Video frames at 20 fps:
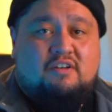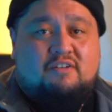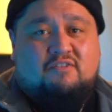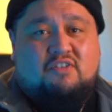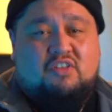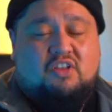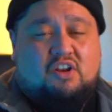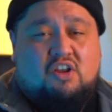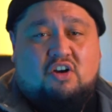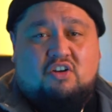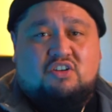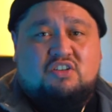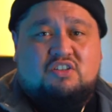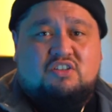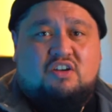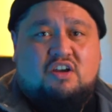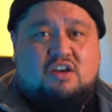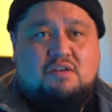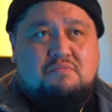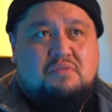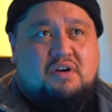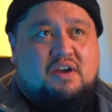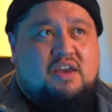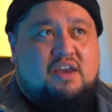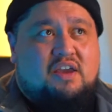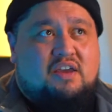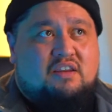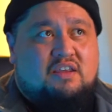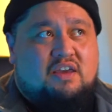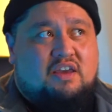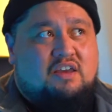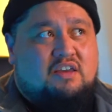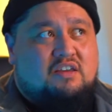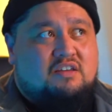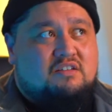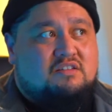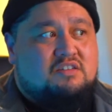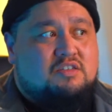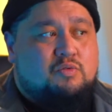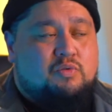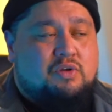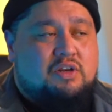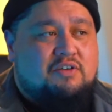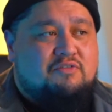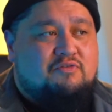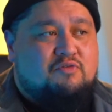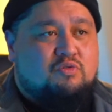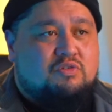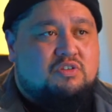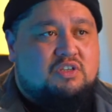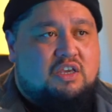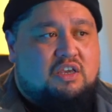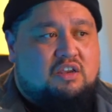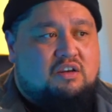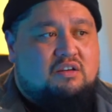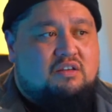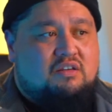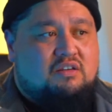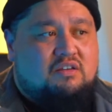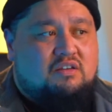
For the longest time, I had a 2014,